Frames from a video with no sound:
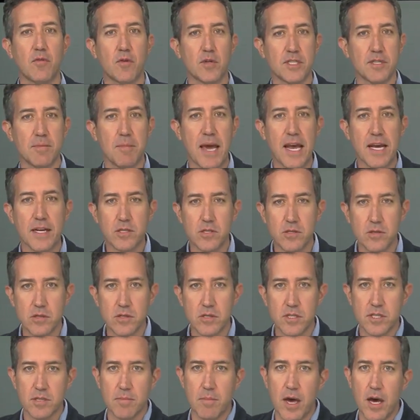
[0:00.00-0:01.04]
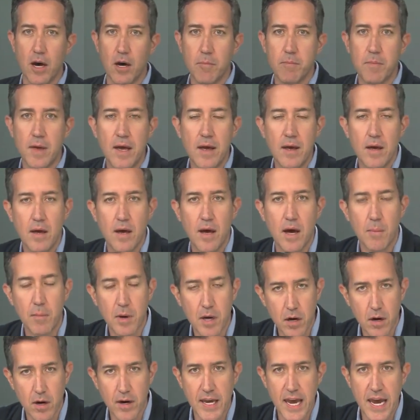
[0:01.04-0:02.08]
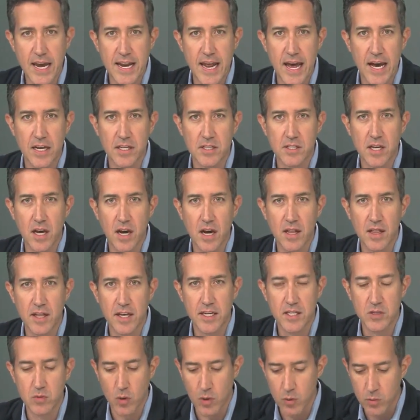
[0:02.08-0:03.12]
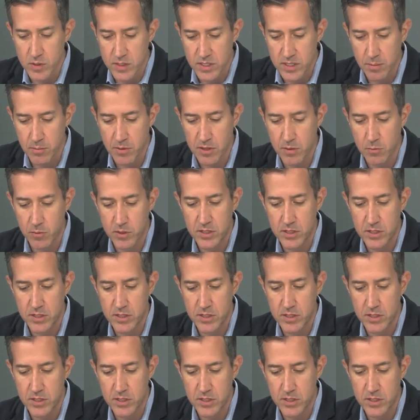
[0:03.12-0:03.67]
some answers, some help among our Gatehouse colleagues. What were some of the